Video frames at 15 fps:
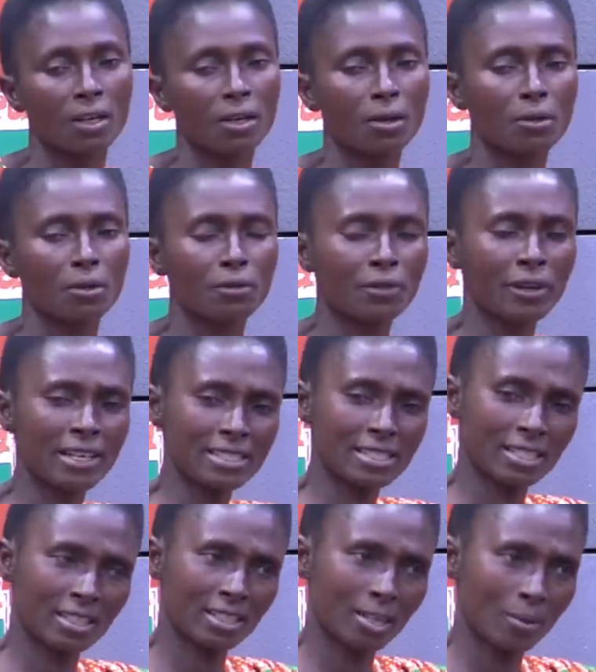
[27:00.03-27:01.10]
First, and
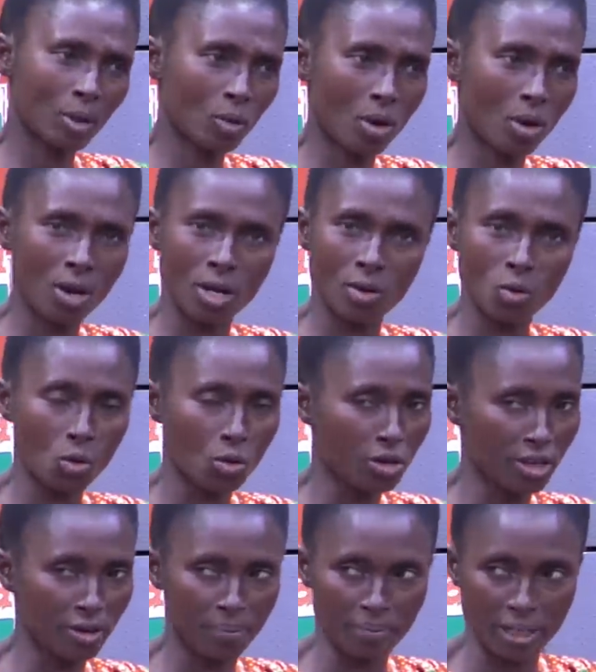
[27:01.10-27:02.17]
the Meko no
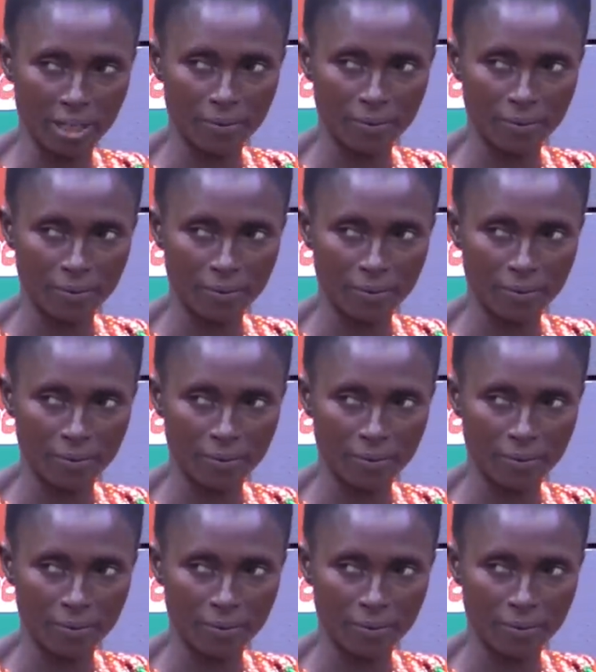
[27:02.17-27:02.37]
name me.